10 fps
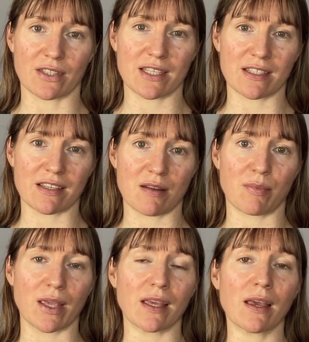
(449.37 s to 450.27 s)
This is going to
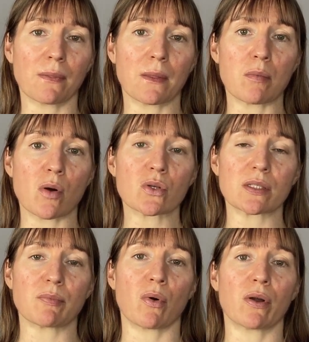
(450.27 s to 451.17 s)
be the most
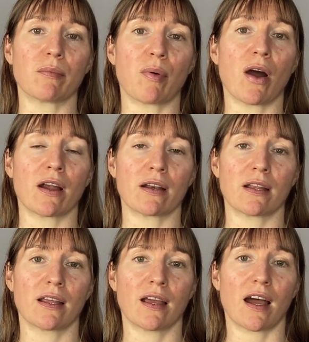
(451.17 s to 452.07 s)
important part
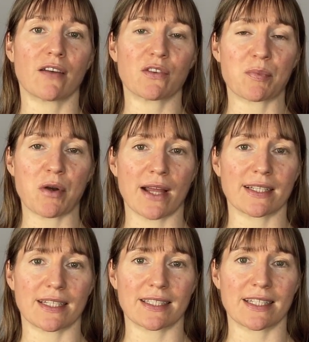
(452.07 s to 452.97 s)
of your
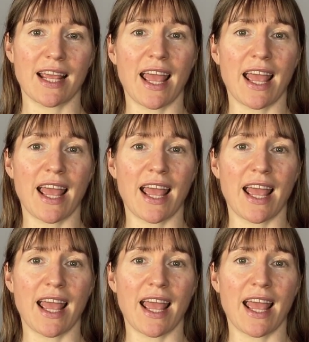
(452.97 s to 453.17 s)
practice.